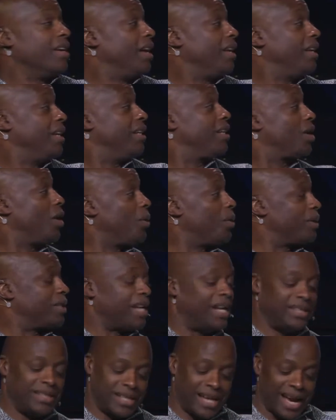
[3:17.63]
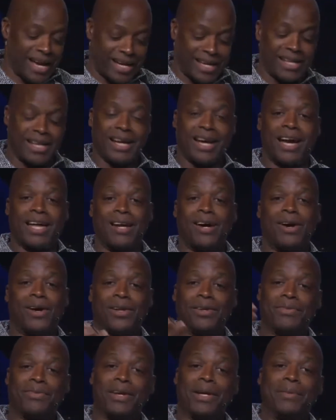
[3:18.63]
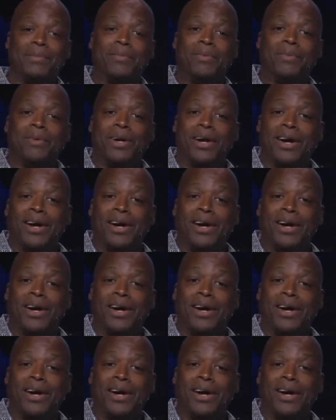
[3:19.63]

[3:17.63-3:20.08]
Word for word: And then to go with that jacket, I got a Hall of Fame